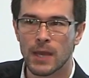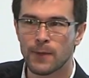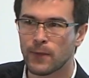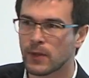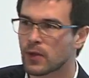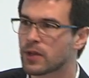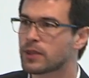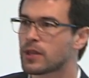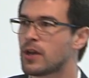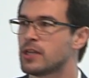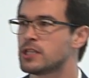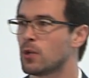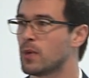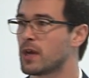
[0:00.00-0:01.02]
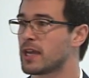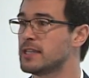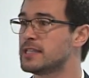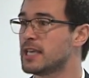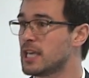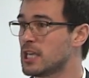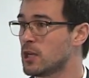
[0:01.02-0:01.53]
If we look at those that were
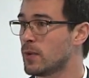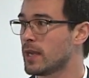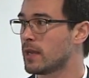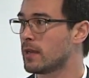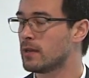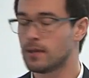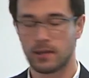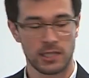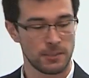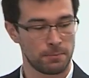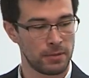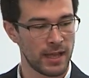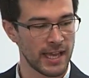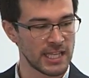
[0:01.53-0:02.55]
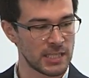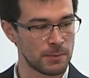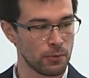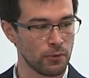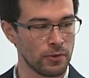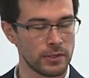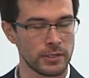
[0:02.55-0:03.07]
continuing to play
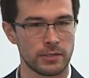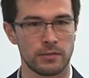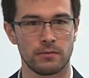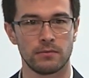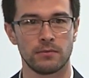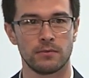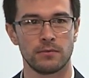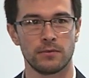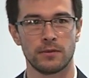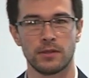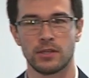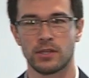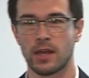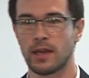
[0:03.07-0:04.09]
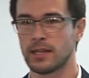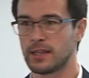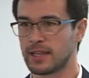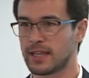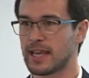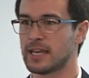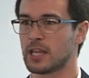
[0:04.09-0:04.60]
sport
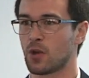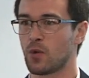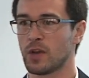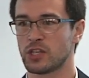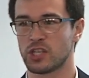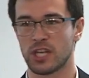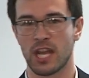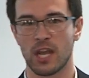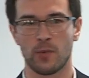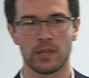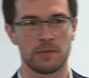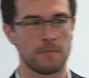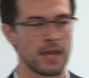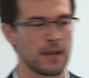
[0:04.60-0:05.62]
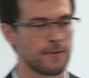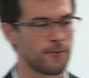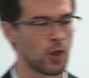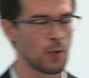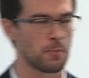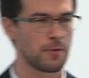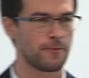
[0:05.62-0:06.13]
at the end of the questionnaire with a mean
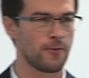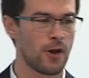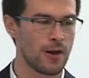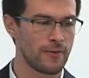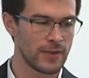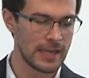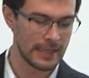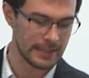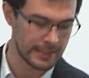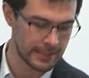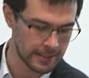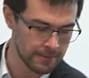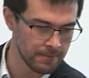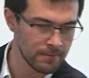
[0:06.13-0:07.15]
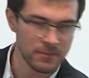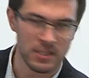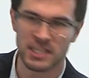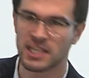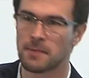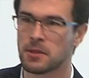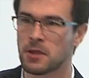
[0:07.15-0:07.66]
follow-up of five years,
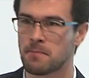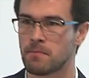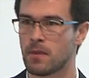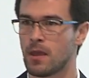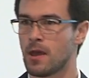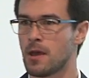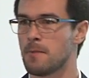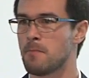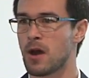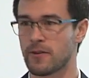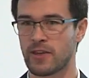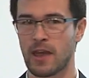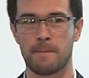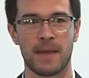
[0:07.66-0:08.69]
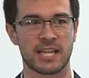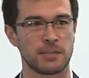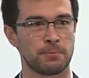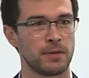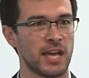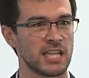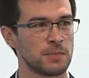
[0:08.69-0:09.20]
so some of them might have come back
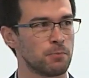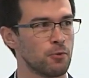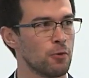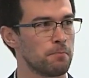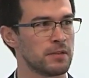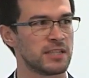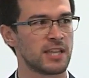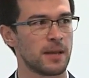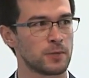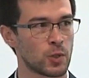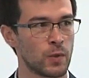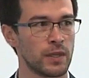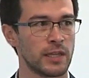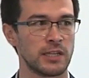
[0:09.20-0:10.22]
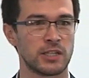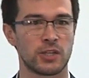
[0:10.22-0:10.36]
to play sport but subsequently